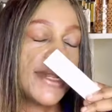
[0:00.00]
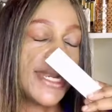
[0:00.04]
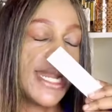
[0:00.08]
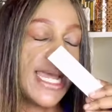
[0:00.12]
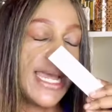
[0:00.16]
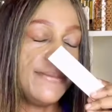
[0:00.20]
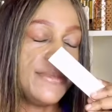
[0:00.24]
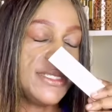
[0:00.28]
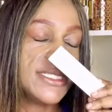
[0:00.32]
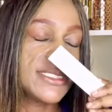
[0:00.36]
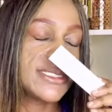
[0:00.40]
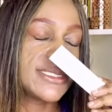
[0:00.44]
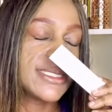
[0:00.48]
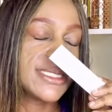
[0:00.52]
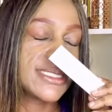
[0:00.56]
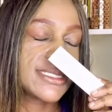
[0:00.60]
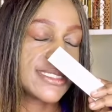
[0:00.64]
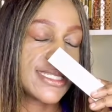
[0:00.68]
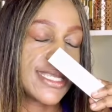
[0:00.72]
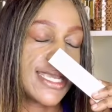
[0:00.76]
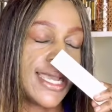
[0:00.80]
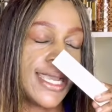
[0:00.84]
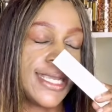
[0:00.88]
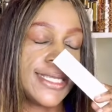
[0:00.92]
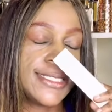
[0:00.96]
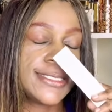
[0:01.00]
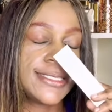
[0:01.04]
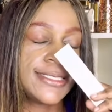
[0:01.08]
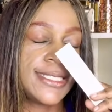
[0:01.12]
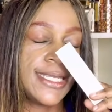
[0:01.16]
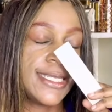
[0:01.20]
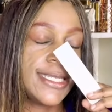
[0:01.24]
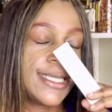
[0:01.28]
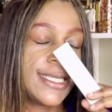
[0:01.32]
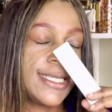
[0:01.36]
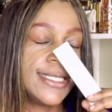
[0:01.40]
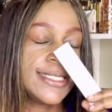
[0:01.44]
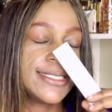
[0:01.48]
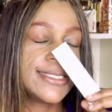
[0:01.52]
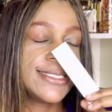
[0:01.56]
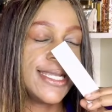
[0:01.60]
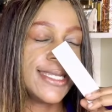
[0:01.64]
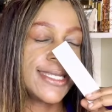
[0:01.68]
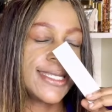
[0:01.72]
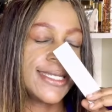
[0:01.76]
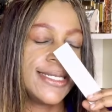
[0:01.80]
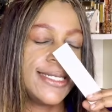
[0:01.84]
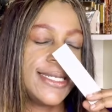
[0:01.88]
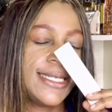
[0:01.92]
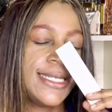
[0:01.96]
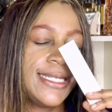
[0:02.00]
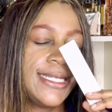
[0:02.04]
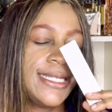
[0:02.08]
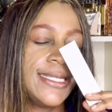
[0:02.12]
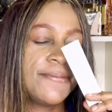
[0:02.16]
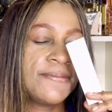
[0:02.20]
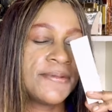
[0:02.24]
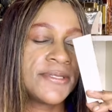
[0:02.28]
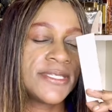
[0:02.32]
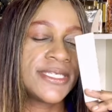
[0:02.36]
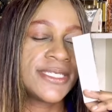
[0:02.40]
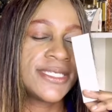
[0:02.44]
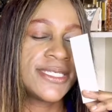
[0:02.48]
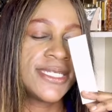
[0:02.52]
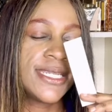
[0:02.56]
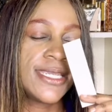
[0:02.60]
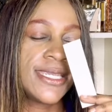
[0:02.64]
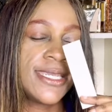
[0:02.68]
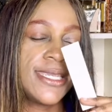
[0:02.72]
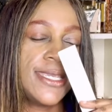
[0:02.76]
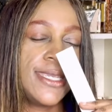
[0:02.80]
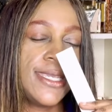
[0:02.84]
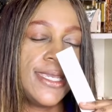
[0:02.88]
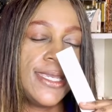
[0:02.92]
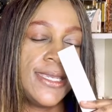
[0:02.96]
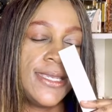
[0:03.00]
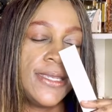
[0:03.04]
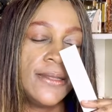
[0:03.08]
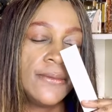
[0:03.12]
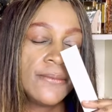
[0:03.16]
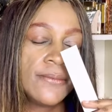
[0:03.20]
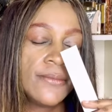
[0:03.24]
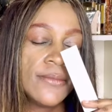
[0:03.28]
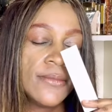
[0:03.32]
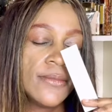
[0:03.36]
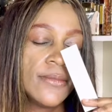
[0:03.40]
I miss this, guys. There is like a lipsticky,